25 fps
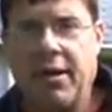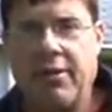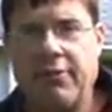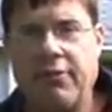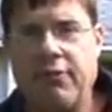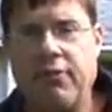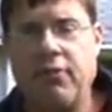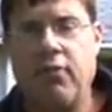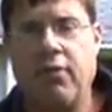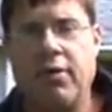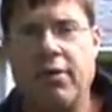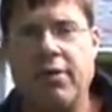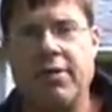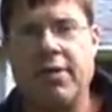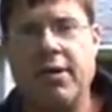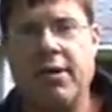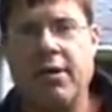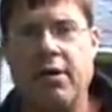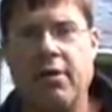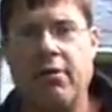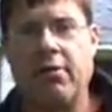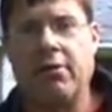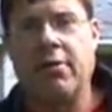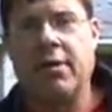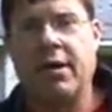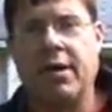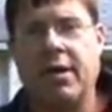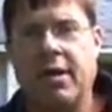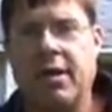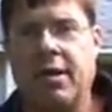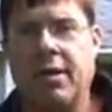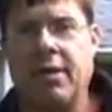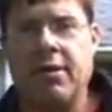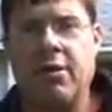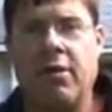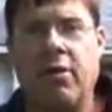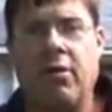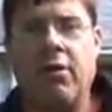back and forth. You know, like you
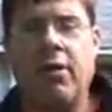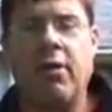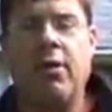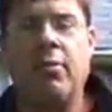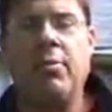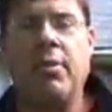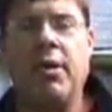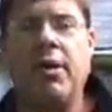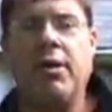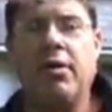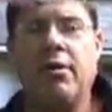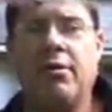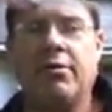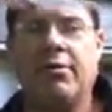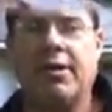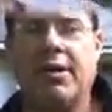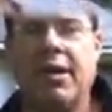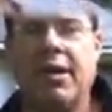know, we mentioned